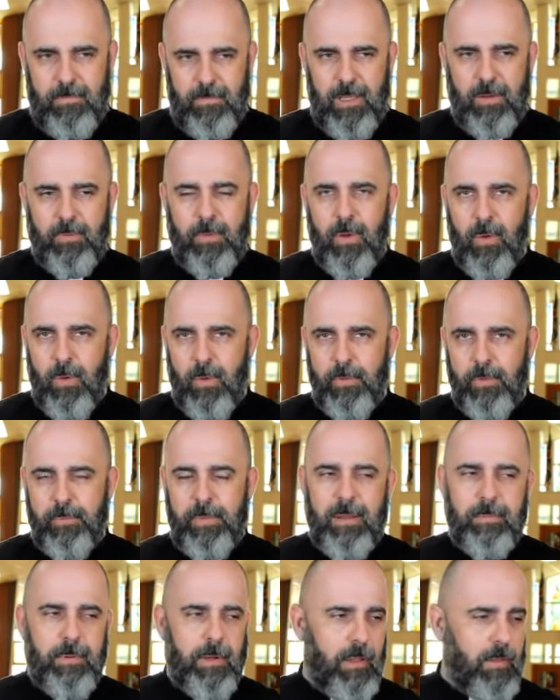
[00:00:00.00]
And we hold
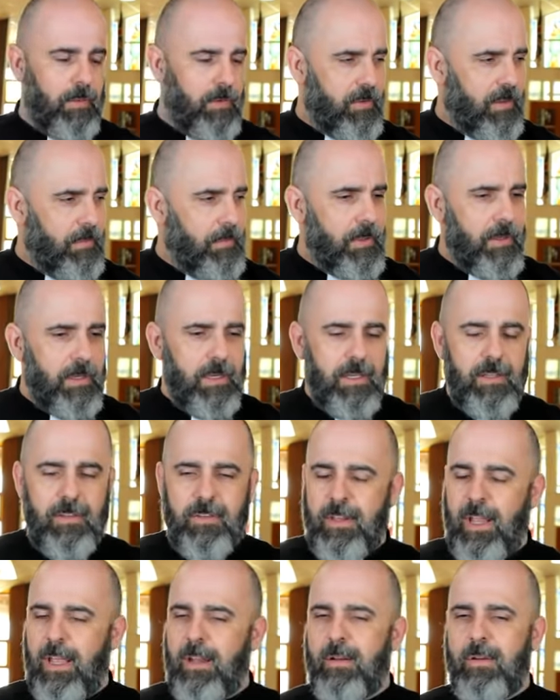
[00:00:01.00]
people to those community
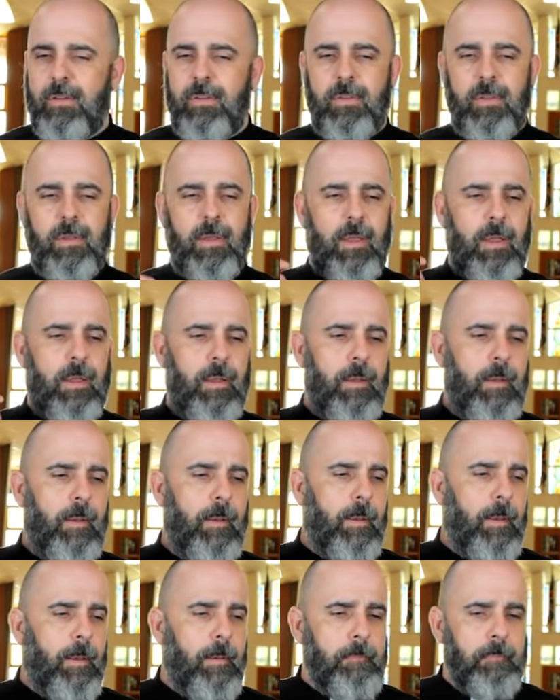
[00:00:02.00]
standards.
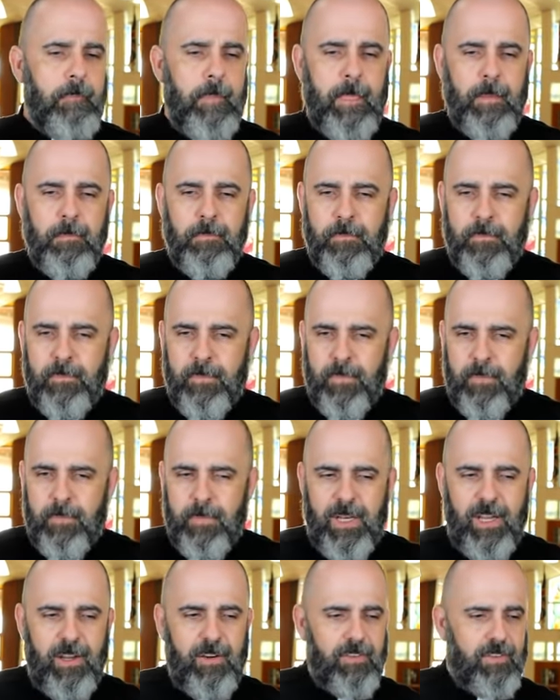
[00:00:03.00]

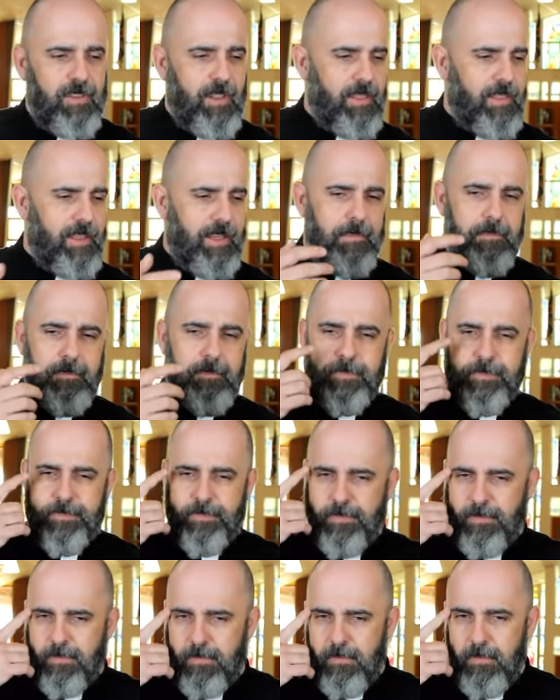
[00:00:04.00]
But here's the thing.
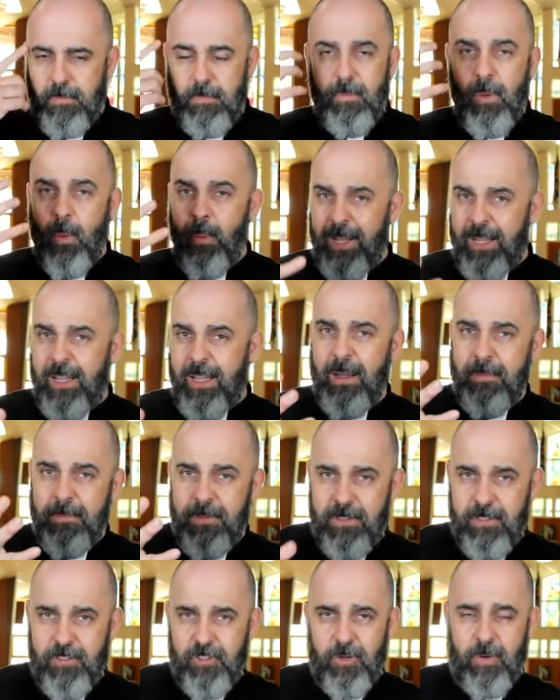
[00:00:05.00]
When it
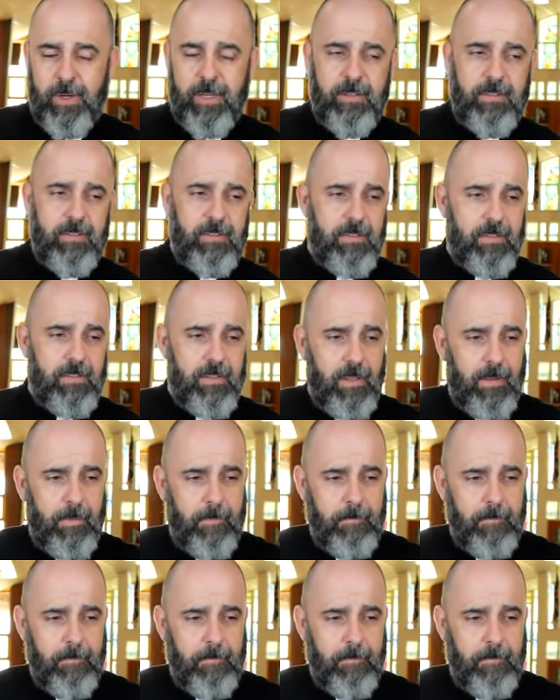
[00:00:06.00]
comes to choice,